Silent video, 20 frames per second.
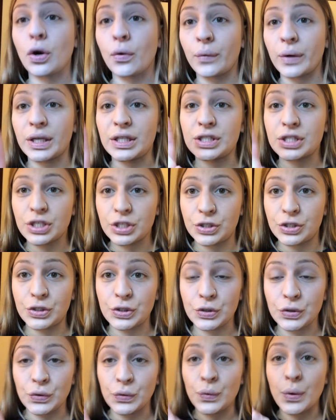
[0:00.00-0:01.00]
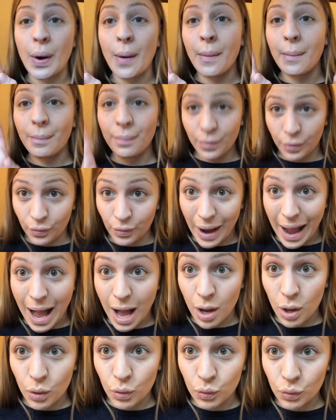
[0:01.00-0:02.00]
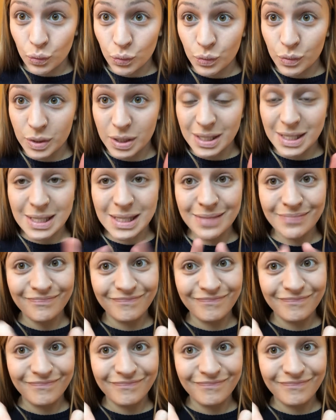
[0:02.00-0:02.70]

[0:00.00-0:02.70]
going to do brows.